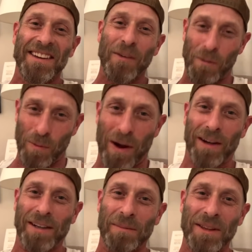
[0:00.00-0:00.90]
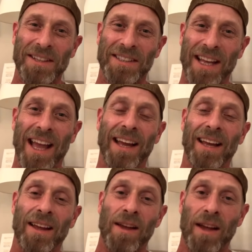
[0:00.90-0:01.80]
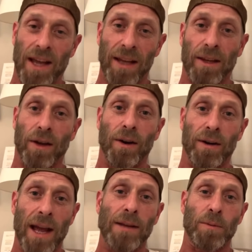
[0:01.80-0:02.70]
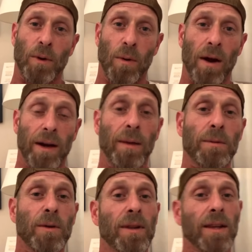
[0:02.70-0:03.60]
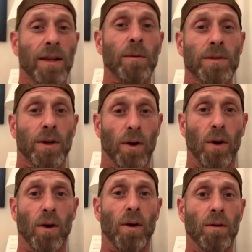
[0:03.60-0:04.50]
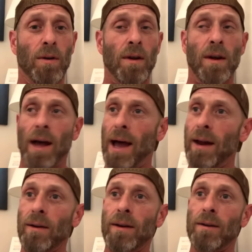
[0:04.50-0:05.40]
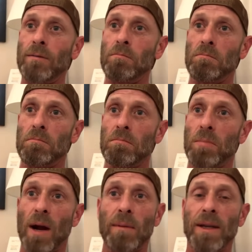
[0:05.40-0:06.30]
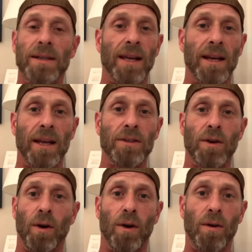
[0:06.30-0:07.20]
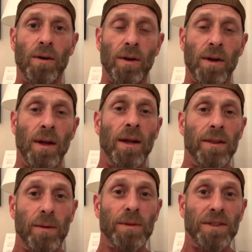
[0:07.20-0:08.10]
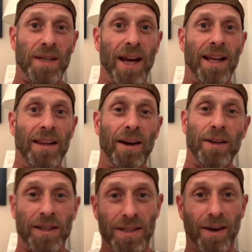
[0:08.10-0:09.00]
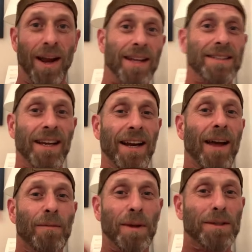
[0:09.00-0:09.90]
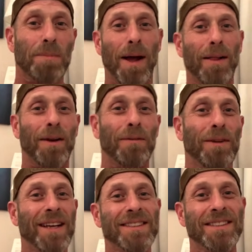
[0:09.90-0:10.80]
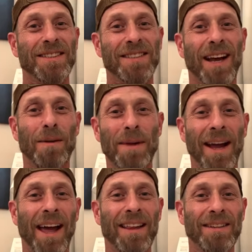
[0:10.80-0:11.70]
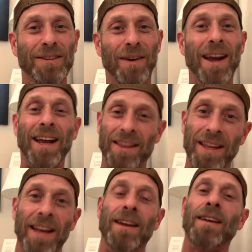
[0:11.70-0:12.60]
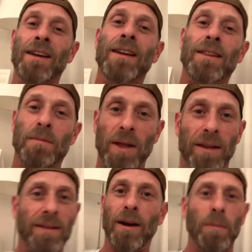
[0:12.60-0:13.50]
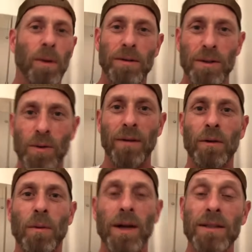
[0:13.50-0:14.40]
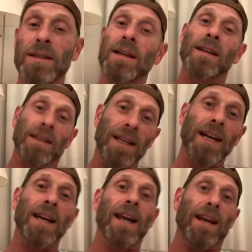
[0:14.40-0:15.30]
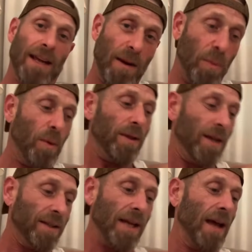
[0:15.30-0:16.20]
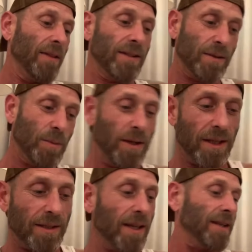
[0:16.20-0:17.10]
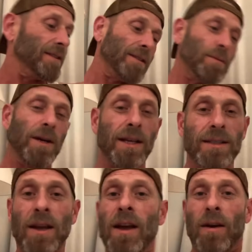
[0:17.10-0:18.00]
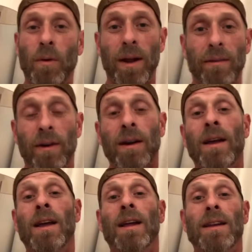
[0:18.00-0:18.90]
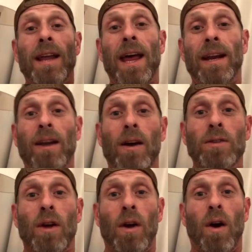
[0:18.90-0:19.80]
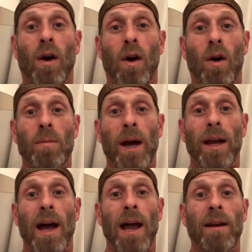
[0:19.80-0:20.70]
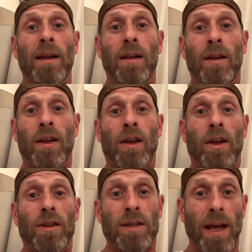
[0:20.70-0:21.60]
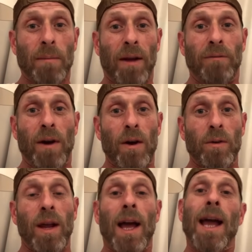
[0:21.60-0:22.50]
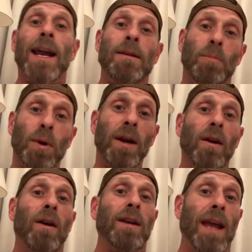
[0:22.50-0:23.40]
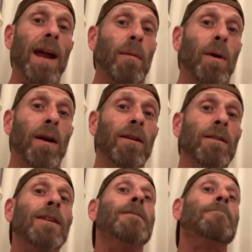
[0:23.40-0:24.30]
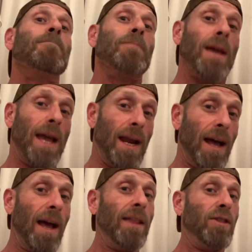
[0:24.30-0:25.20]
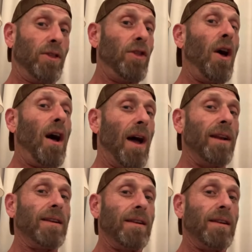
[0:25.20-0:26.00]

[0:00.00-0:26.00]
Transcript: walked up to this tank and learned as we were walking up to it that there was a girl, I don't know, probably a teenage girl, that was sitting in there. You could see her head sticking out, a big smile on her face. And she was like, oh my God, this is great. And then the military person, whoever it was, leaning in and kind of pointing things out. This is what this is what it is, whatever. Ned goes, oh my God, take my phone. And he put it on camera. And I thought